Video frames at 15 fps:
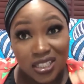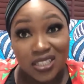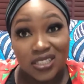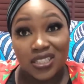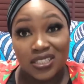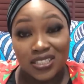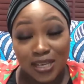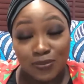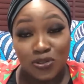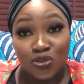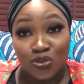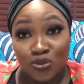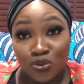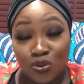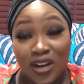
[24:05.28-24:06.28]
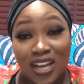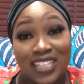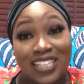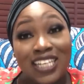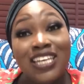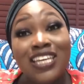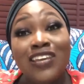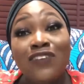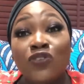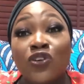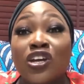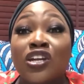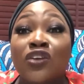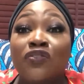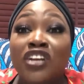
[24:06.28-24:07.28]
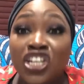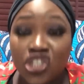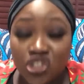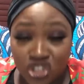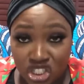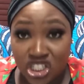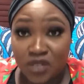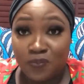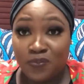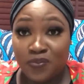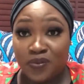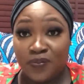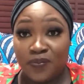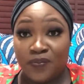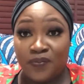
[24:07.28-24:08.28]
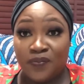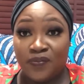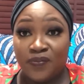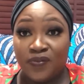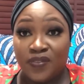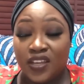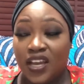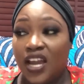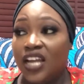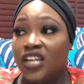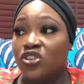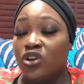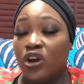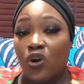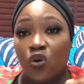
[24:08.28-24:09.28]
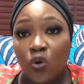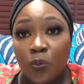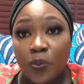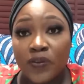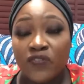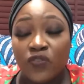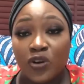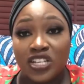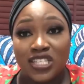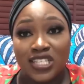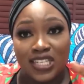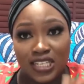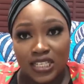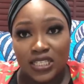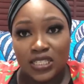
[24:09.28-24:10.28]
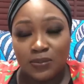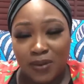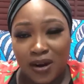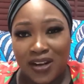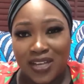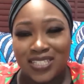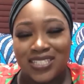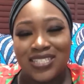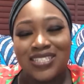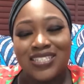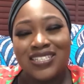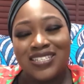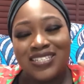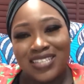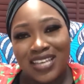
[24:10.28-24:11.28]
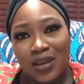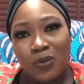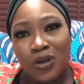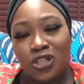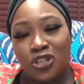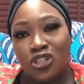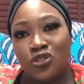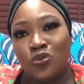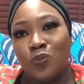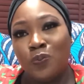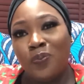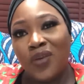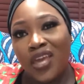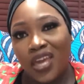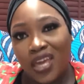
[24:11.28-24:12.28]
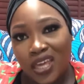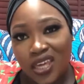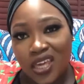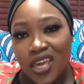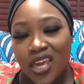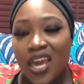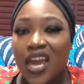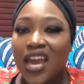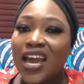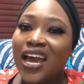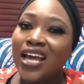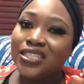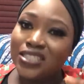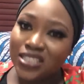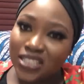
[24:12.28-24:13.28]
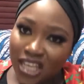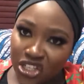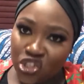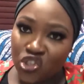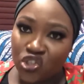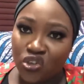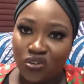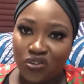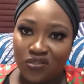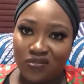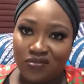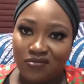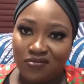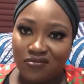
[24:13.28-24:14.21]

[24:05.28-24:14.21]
This is the time to know. And then if you're in a relationship and you're hoping for it to lead to marriage, this is the time when you need to pay attention.